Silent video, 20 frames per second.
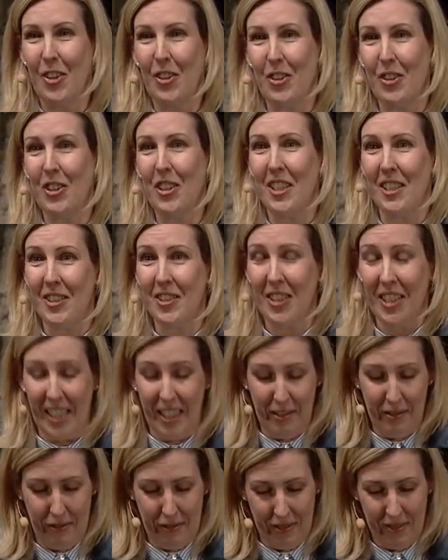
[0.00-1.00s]
On New Year's
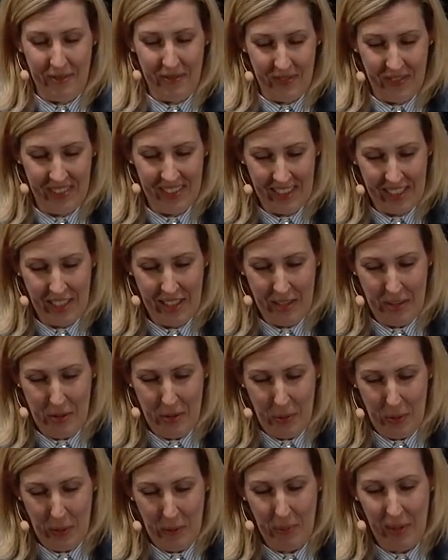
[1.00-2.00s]
Eve,
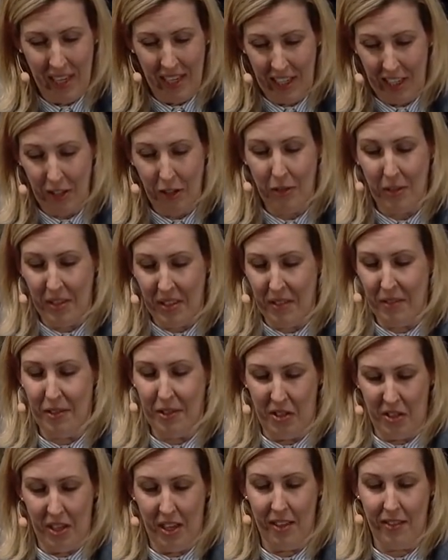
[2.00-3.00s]
we barely got ready
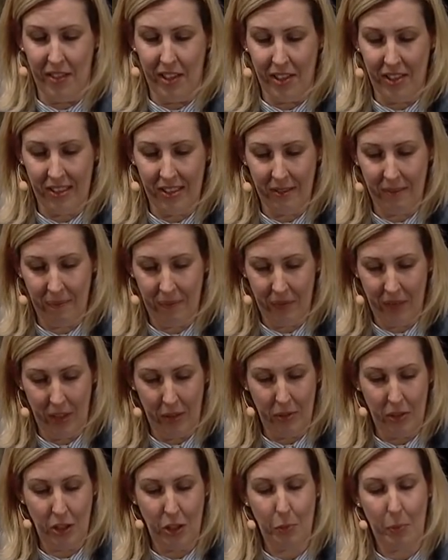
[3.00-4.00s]
for service.
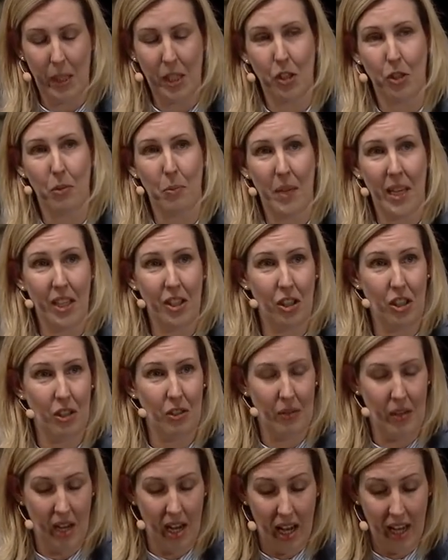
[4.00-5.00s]
There was a special
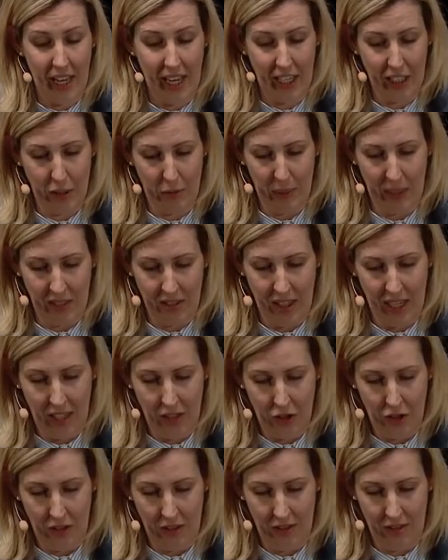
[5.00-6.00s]
menu, high
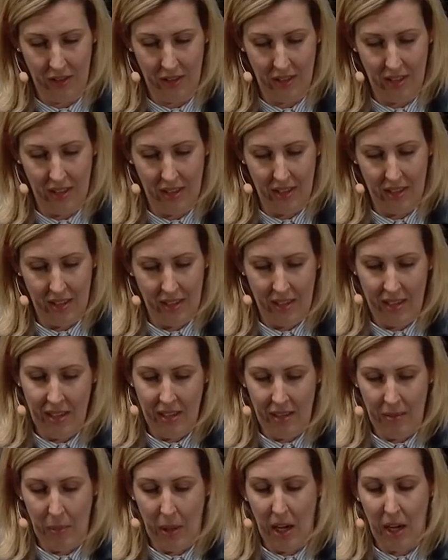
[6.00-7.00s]
expectations,
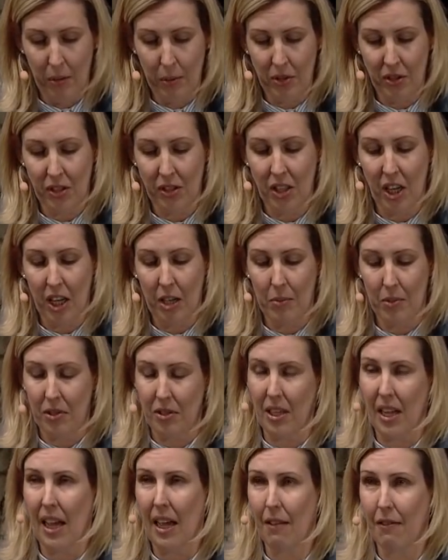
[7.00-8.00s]
but I was
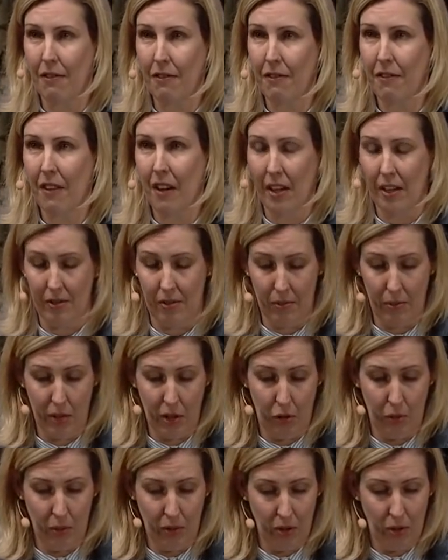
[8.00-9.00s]
determined to have fun,
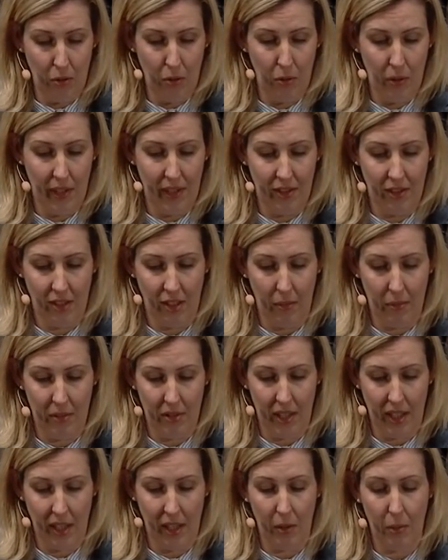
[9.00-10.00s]
which was always
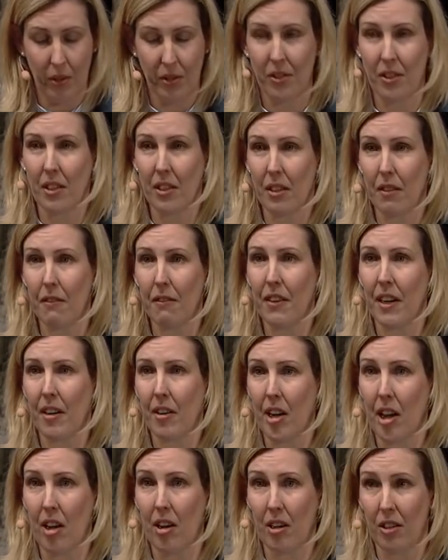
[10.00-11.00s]
something I wanted at the
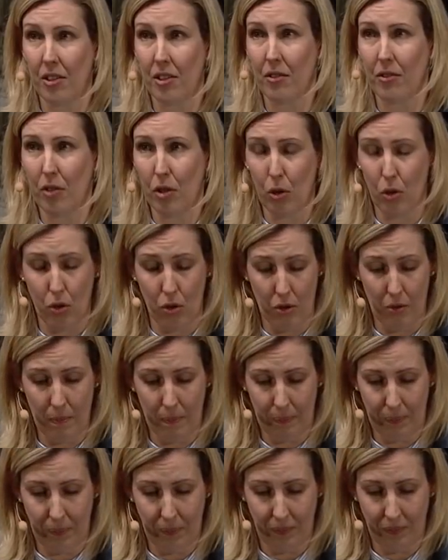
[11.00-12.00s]
very heart of core.